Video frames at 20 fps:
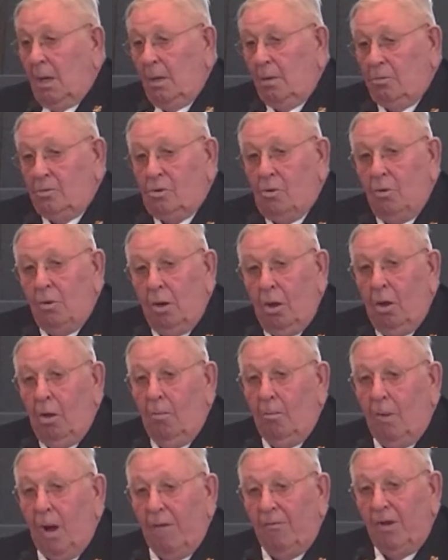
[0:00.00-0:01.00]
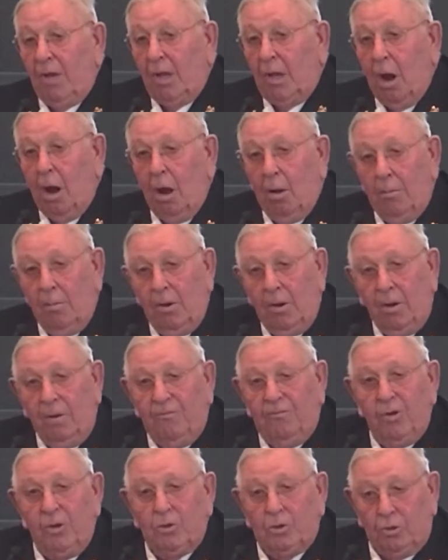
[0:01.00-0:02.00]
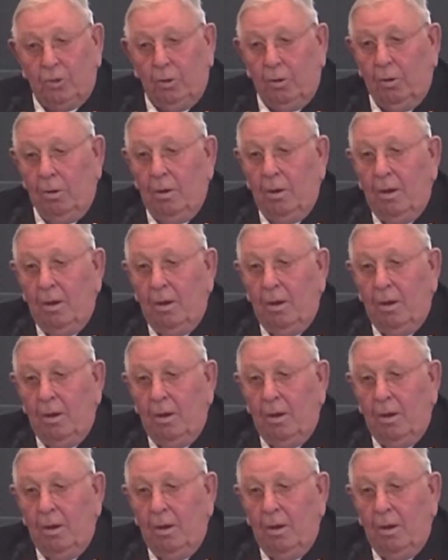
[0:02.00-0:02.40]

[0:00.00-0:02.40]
it's going to help my retirement in the future.